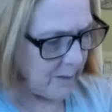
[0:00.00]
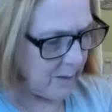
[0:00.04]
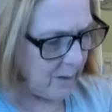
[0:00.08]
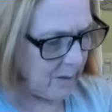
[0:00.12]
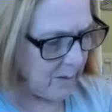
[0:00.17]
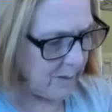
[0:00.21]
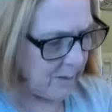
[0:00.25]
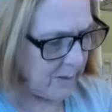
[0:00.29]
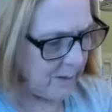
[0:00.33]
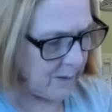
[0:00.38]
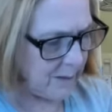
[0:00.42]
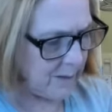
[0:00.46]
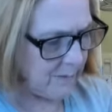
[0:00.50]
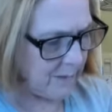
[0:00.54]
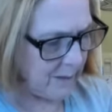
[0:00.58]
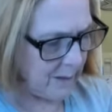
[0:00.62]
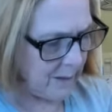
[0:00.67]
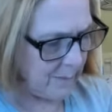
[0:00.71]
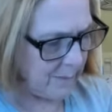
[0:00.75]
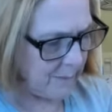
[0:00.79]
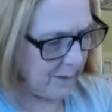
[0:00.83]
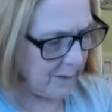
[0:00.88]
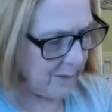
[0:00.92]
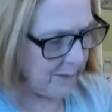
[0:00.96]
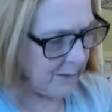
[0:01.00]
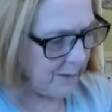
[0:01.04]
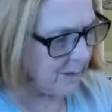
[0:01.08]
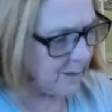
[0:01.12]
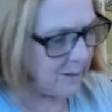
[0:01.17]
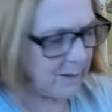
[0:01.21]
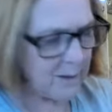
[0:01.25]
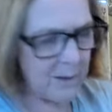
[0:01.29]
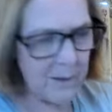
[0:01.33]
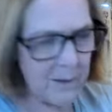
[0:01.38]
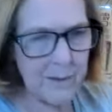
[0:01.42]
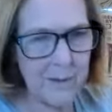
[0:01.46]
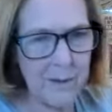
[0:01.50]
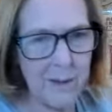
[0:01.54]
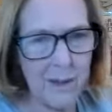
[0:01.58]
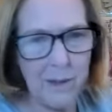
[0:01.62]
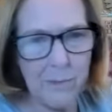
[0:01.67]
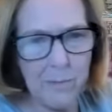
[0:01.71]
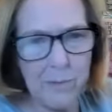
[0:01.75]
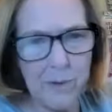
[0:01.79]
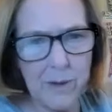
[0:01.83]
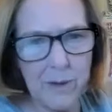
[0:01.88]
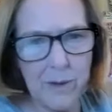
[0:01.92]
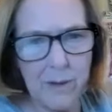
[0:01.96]
Oh, this is fabulous. It's not
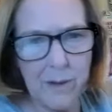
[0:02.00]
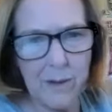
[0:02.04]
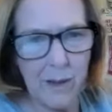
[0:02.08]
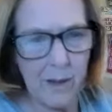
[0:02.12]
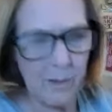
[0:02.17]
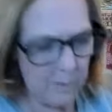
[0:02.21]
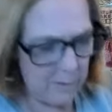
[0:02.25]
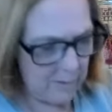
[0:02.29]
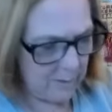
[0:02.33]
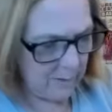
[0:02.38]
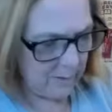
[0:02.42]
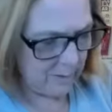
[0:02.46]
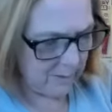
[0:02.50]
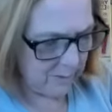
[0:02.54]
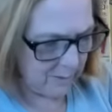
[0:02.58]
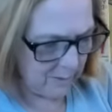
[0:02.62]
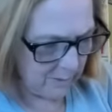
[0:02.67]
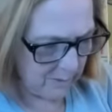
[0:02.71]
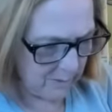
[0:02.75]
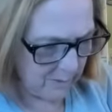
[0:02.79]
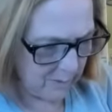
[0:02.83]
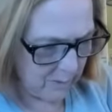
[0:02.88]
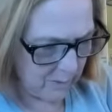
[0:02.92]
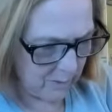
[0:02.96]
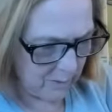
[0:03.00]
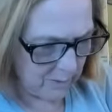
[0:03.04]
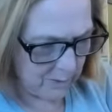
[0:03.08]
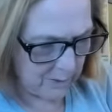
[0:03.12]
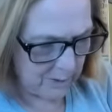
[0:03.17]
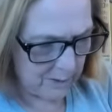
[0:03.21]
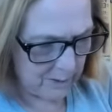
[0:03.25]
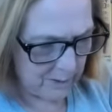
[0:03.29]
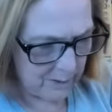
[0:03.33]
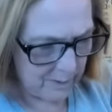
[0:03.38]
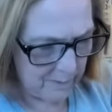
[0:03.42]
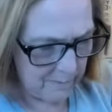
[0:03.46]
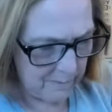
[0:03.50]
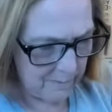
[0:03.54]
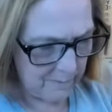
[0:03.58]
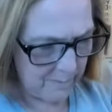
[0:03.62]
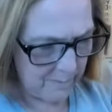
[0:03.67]
signed, but God, gorgeous.